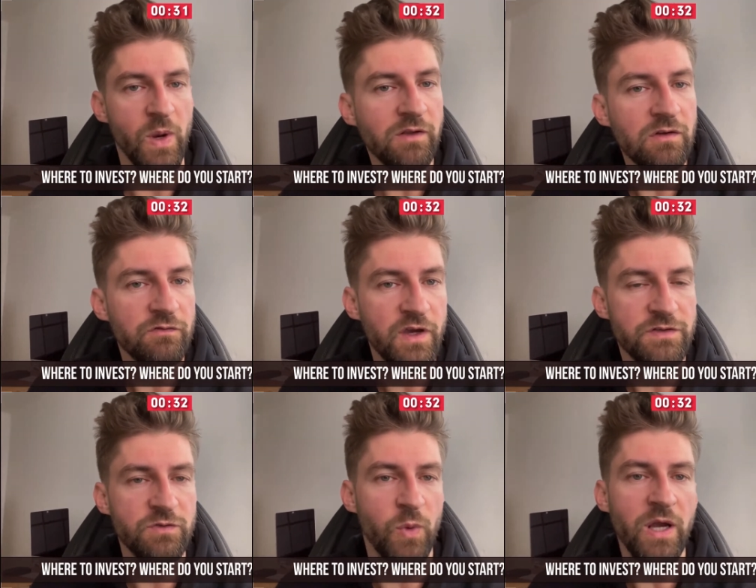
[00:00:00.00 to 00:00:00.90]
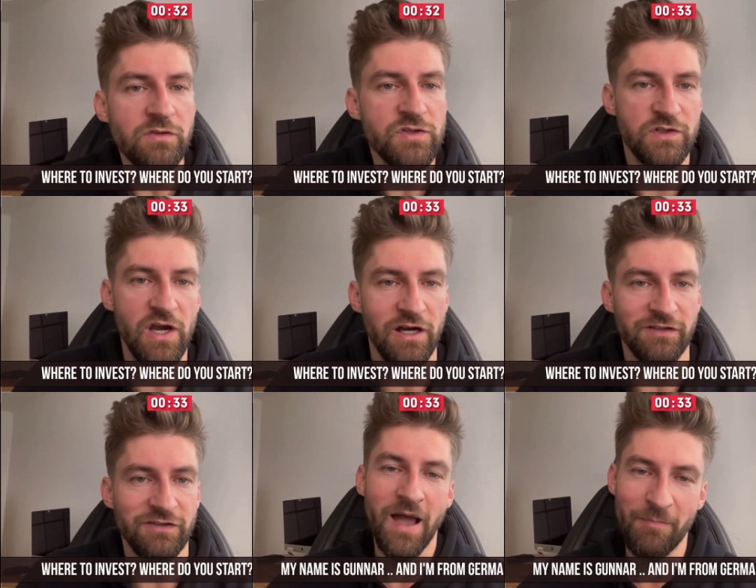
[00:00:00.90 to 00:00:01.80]
Where to invest? Where to
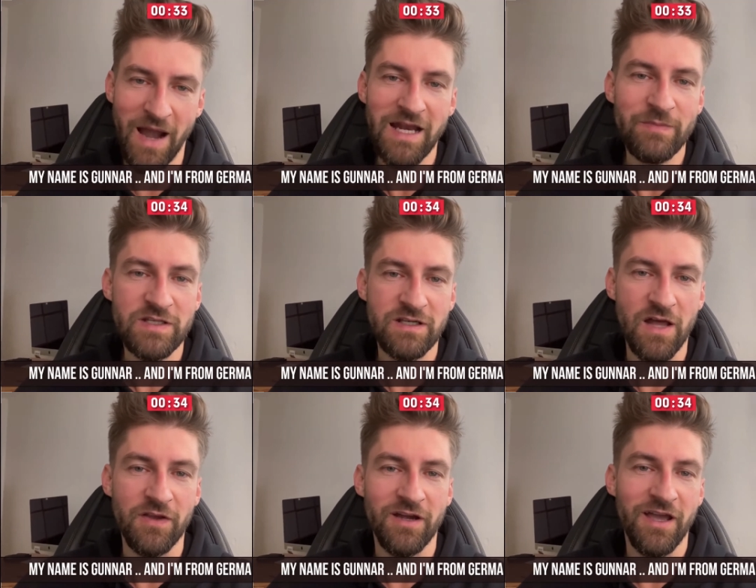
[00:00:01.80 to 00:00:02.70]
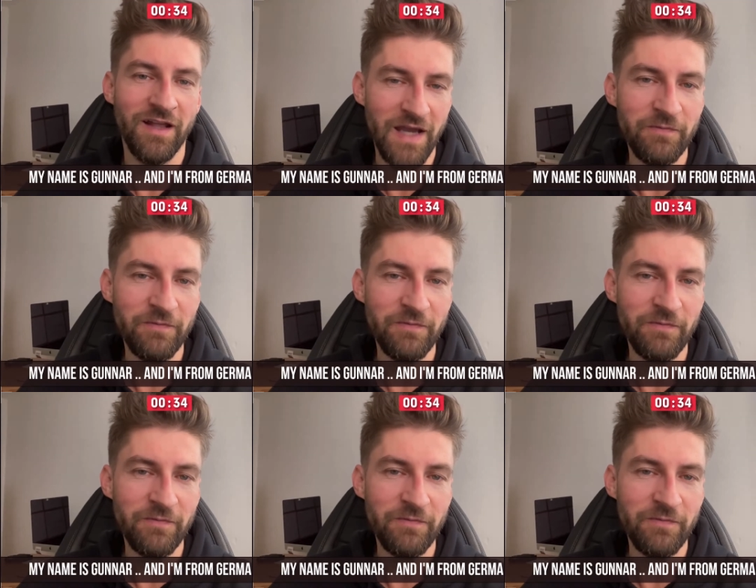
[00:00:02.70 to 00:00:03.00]
start? My name is Gunnar and I'm